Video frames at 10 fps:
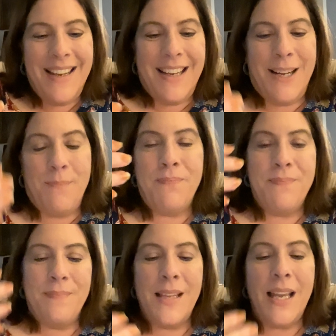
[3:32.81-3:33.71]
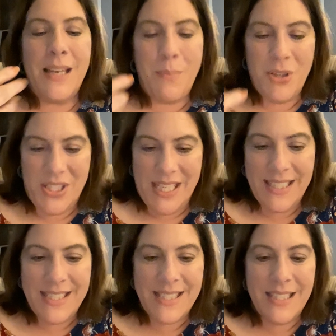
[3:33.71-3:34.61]
Um, Number
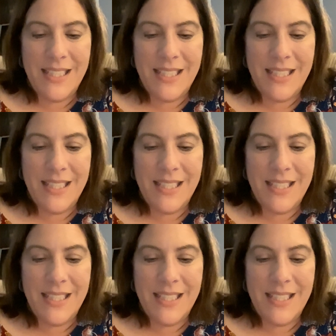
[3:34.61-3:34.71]
6,